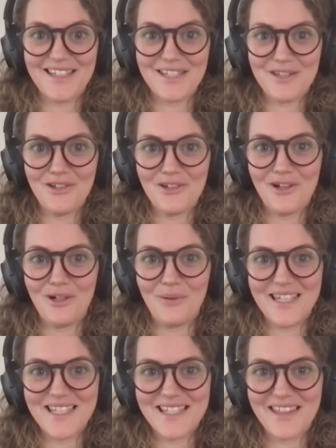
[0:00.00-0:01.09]
It's not
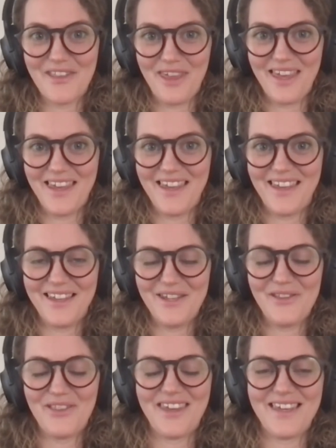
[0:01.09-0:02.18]
always the thing
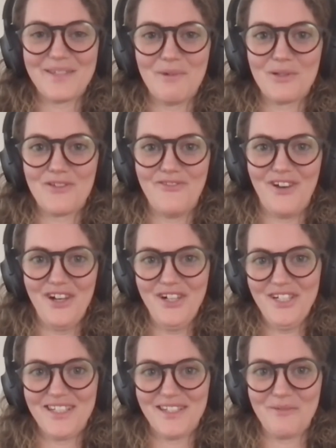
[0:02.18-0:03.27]
you think is most
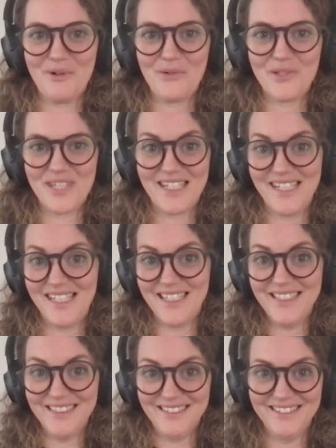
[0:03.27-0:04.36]
fun that are most
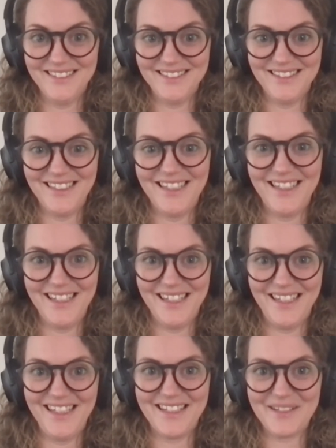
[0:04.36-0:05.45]
needed
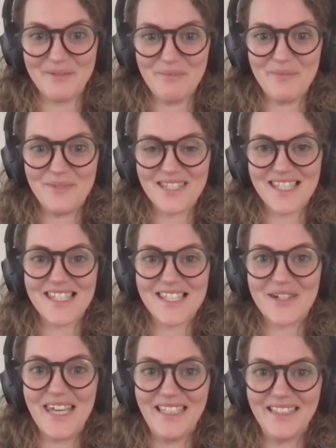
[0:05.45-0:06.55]
in the
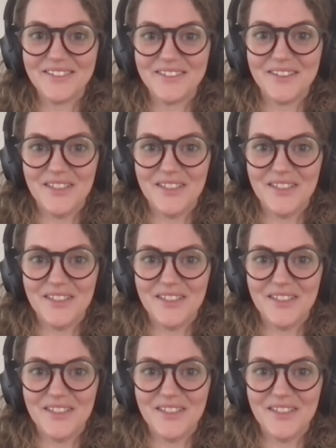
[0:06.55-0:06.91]
business today.